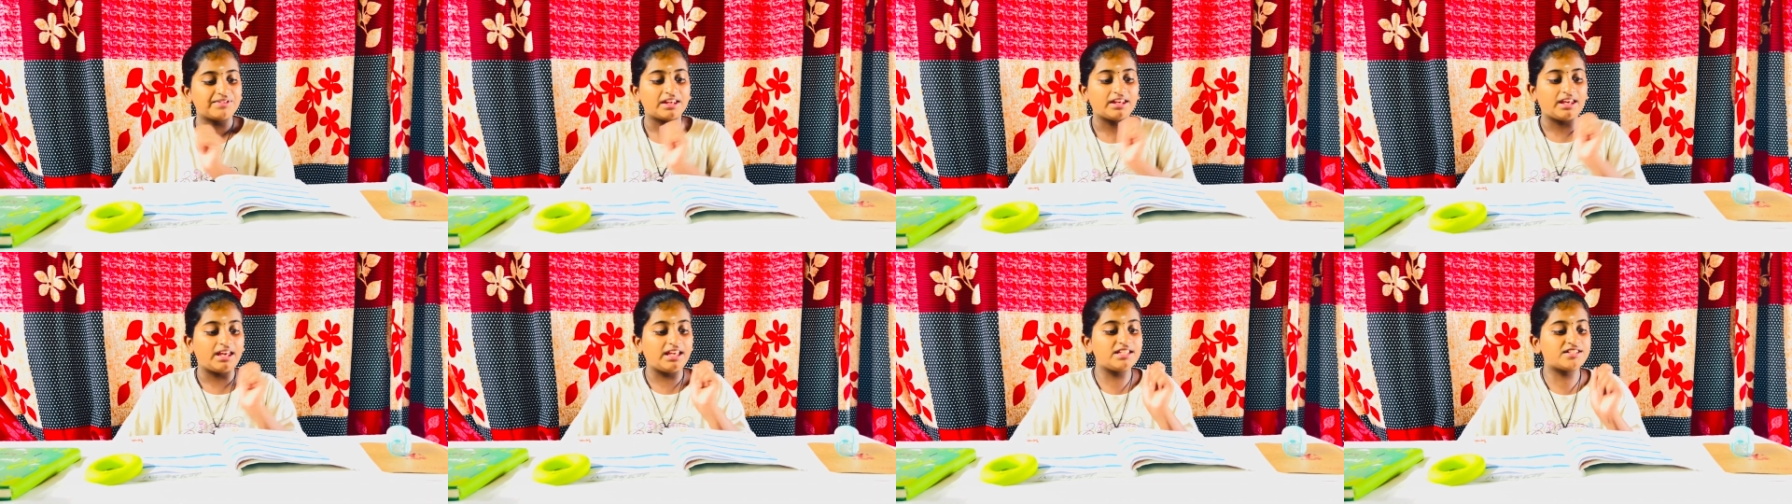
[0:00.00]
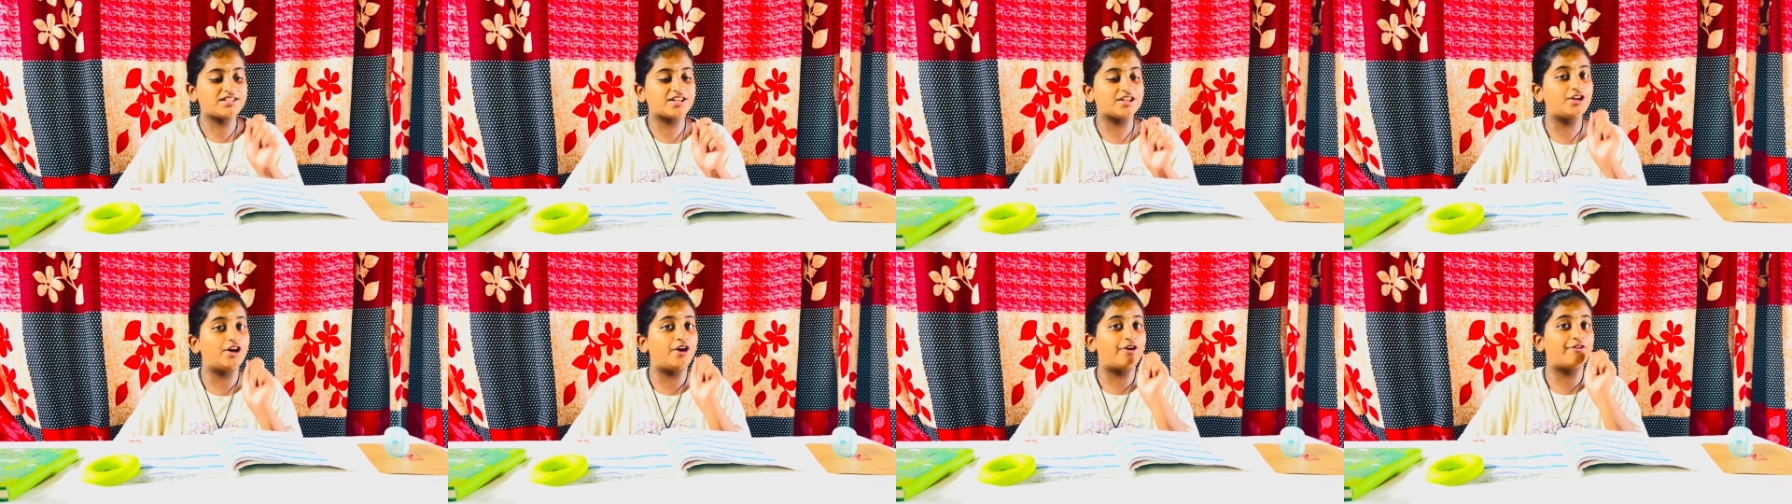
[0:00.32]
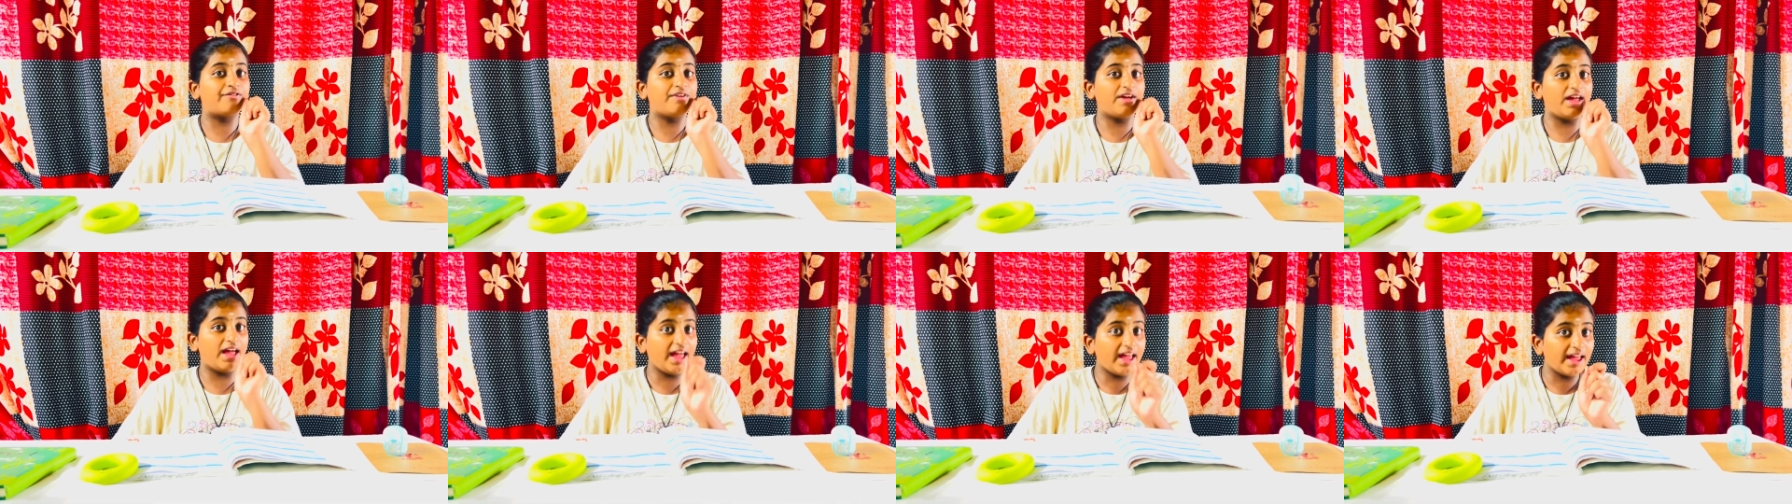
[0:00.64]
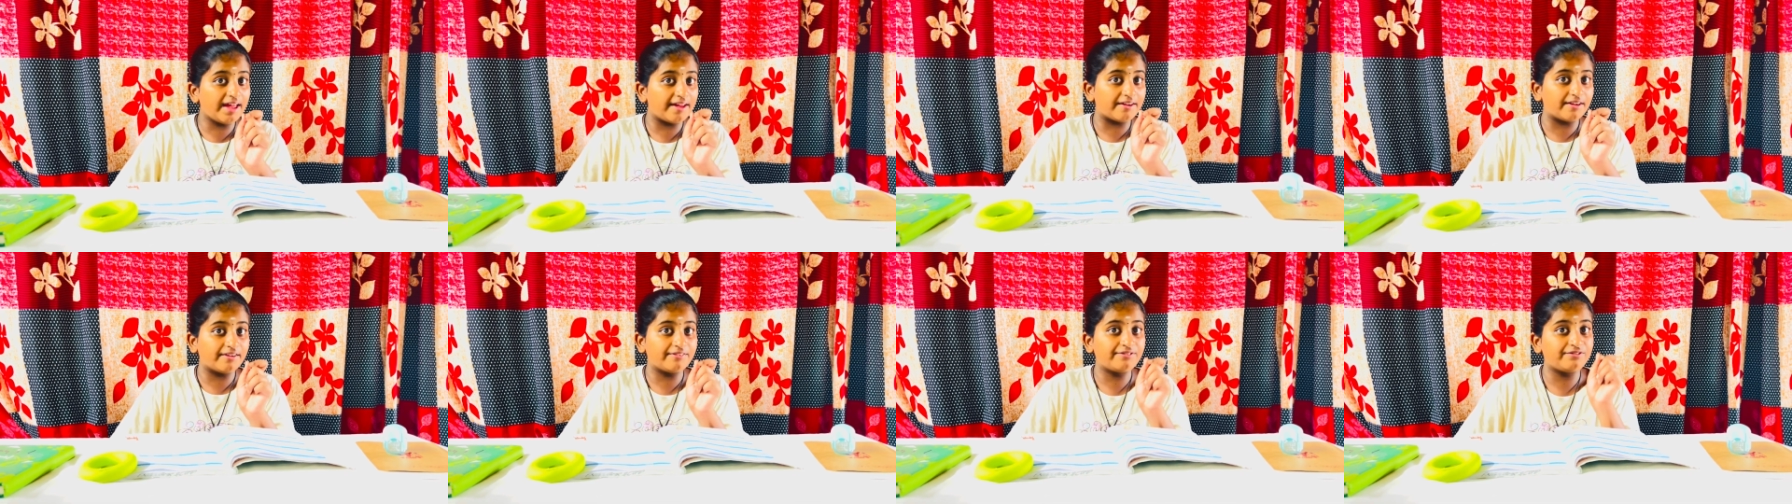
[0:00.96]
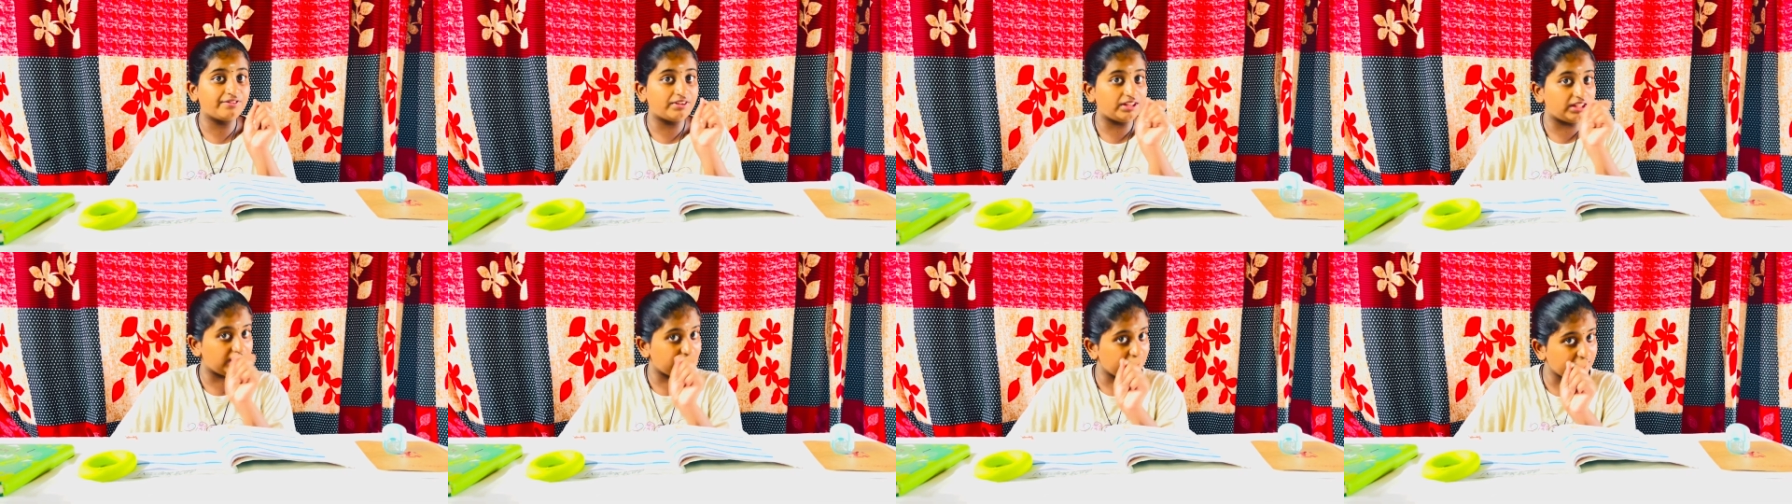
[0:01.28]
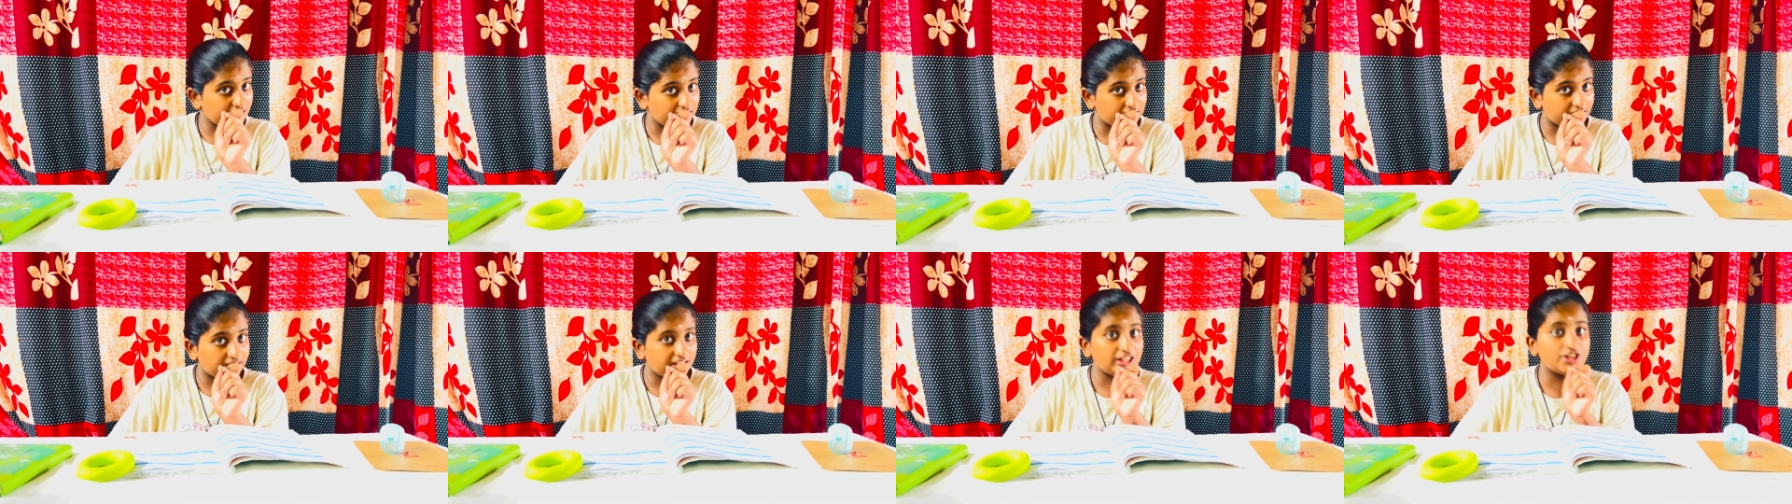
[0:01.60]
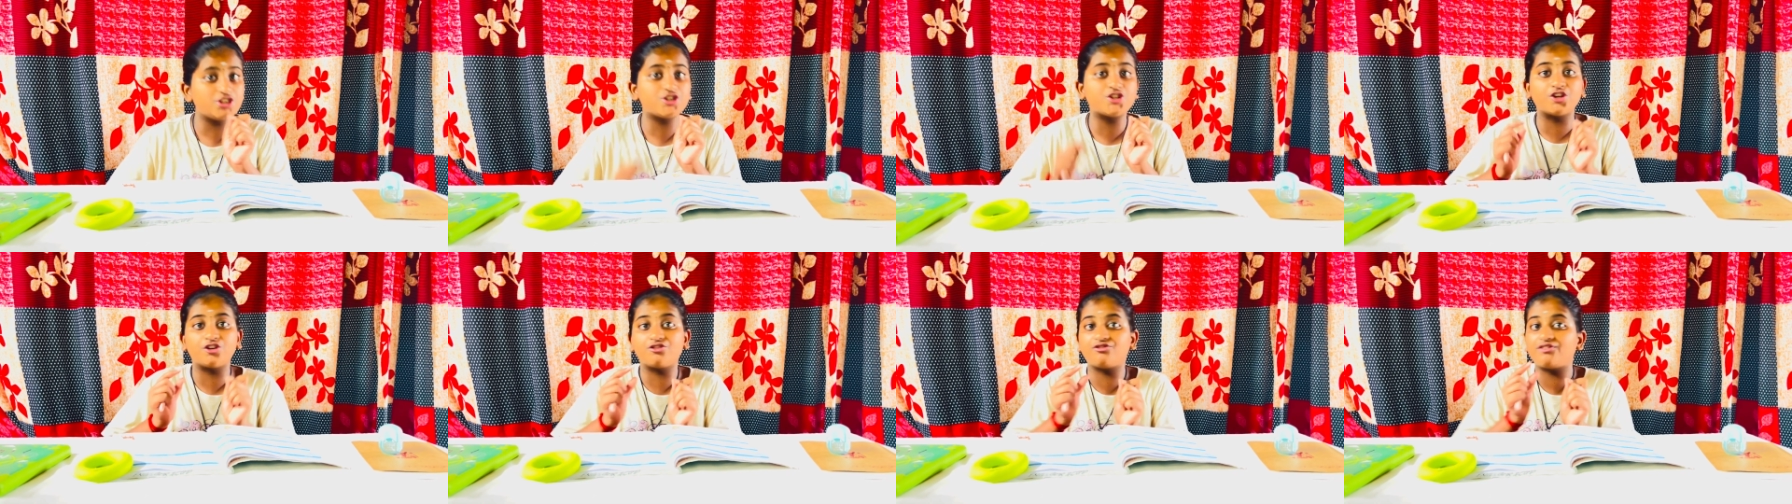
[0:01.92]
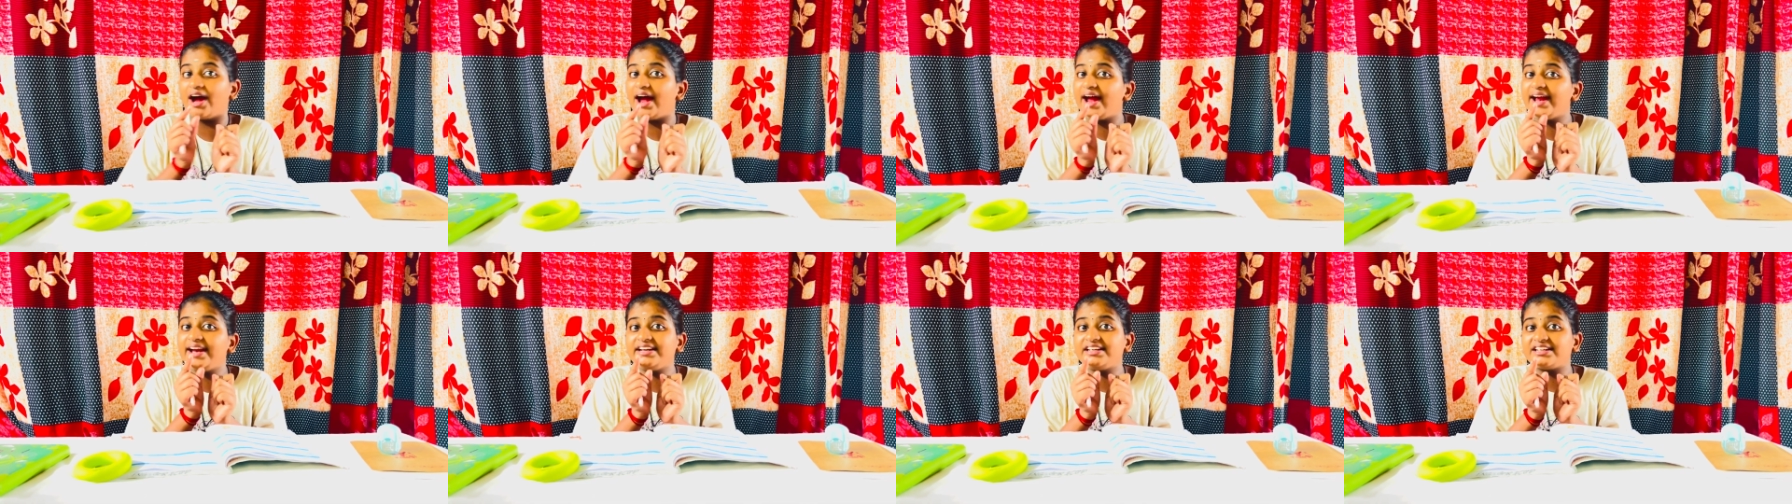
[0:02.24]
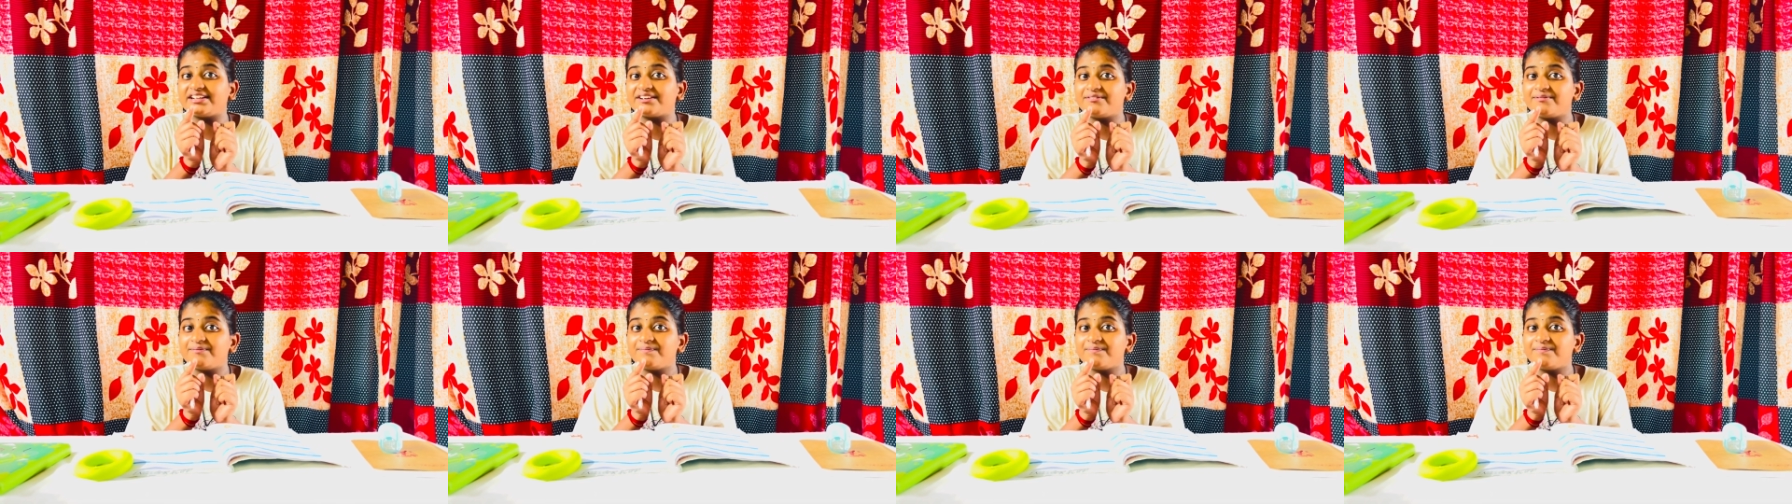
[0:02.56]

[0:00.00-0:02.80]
Instead of FE, you should write